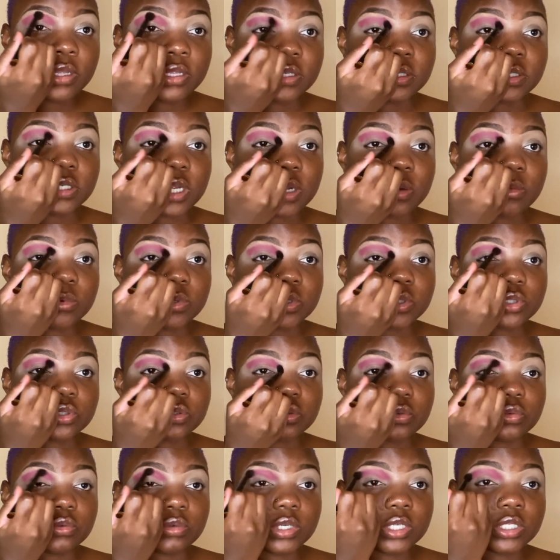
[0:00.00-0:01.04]
done with
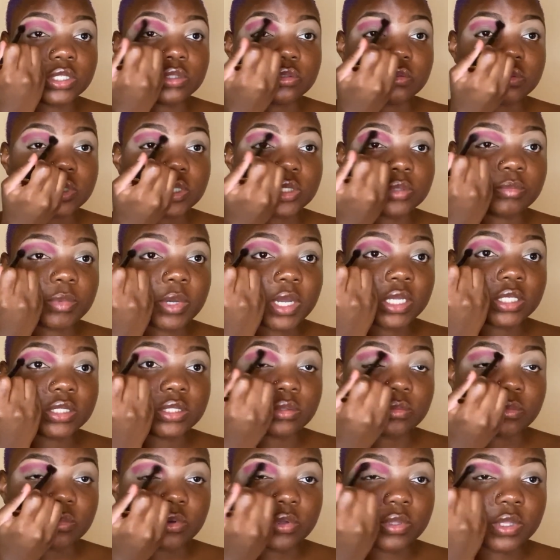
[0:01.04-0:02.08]
school as soon as
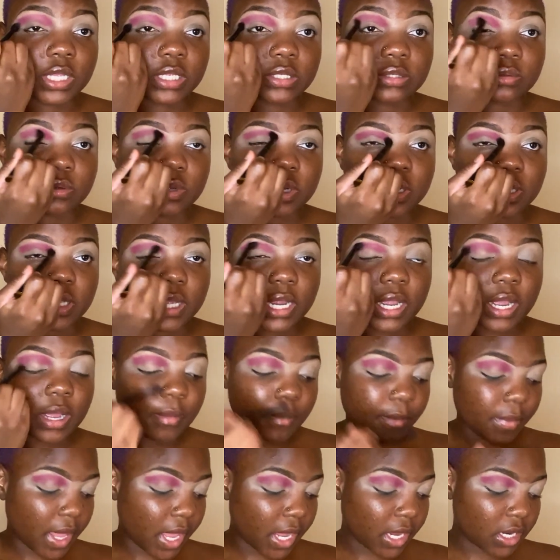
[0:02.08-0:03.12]
possible. That's why like I'm
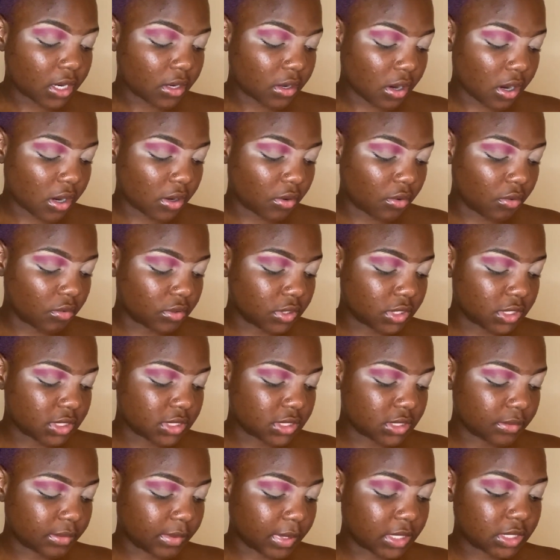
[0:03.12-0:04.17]
packing on all these
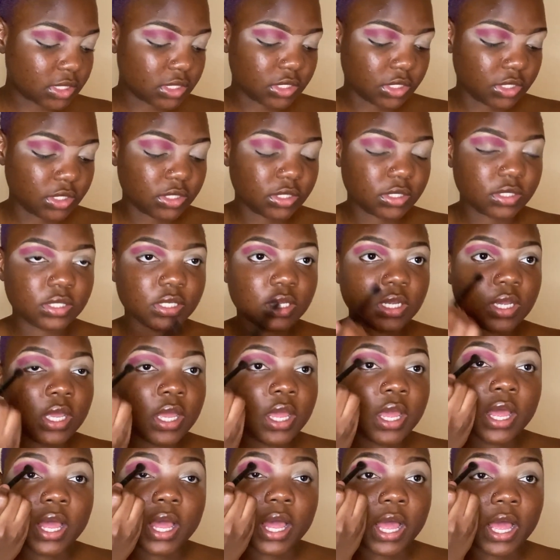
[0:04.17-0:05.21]
semesters.
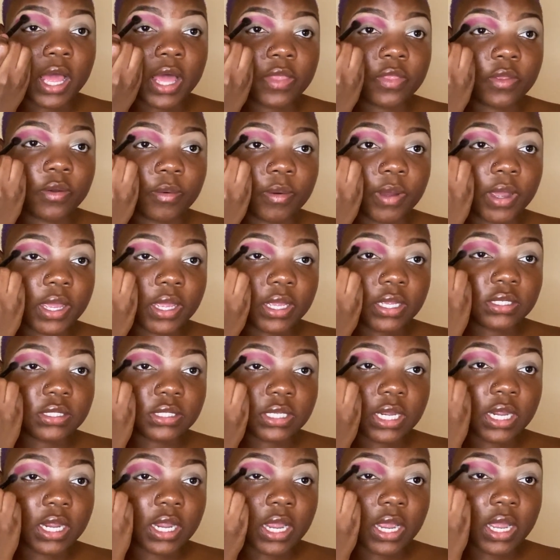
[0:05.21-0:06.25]
Otherwise,
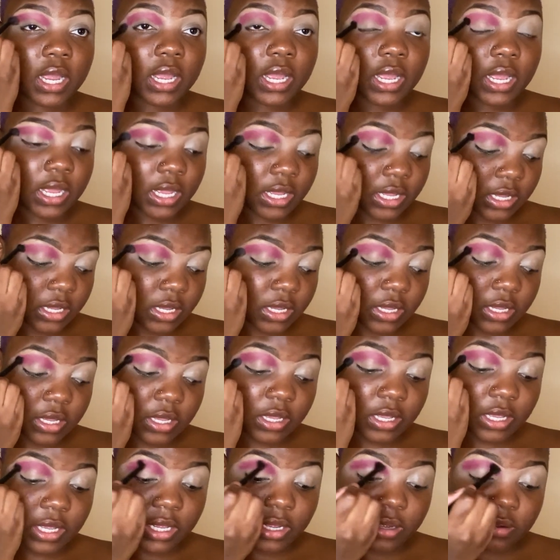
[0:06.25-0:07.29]
like,
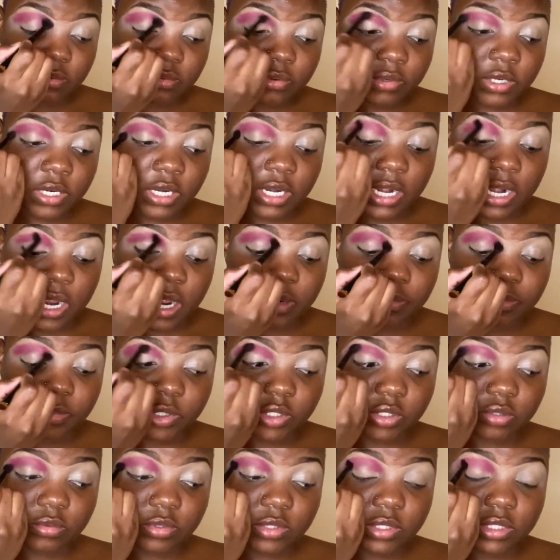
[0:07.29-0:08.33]
I would not be
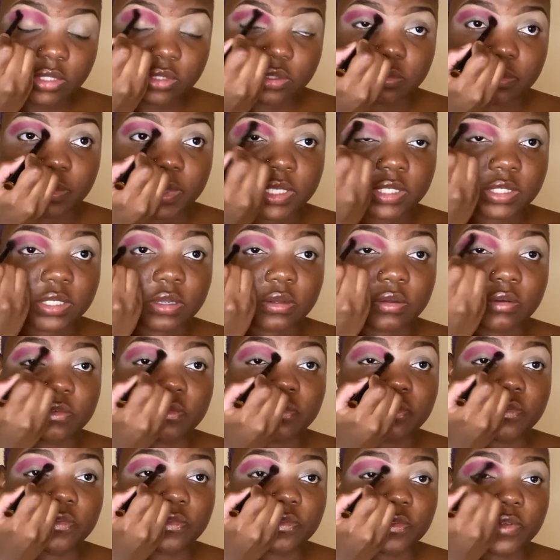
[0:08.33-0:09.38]
doing this to myself
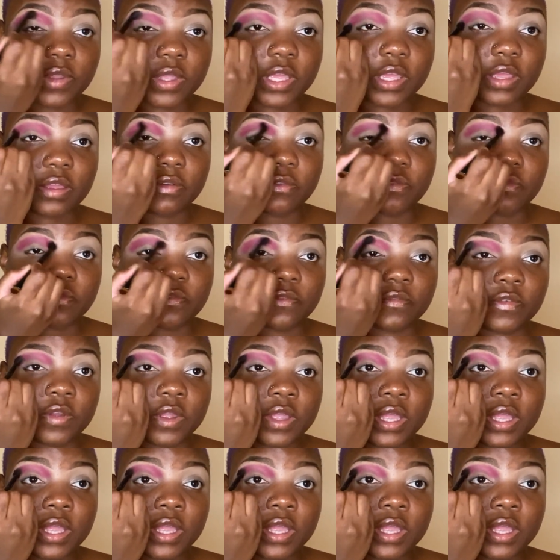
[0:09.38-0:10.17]
if